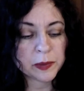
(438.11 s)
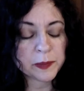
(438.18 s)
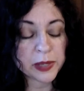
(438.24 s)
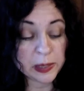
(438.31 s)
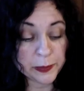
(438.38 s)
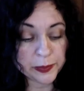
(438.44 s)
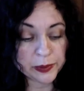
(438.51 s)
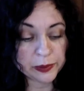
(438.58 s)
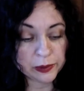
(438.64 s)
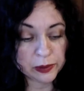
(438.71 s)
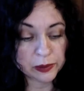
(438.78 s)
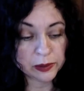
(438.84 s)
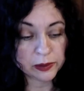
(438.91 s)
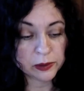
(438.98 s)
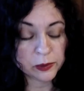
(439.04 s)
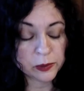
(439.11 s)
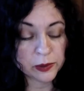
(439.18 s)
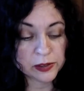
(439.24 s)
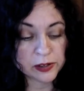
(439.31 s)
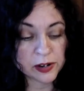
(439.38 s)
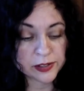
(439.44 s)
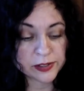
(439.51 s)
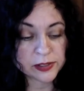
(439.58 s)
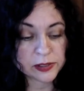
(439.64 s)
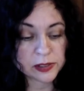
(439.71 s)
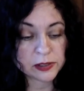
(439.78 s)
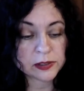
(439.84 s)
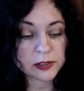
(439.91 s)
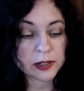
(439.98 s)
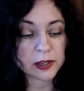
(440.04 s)
people who are
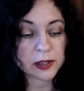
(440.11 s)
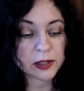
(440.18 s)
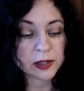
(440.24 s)
narcissistic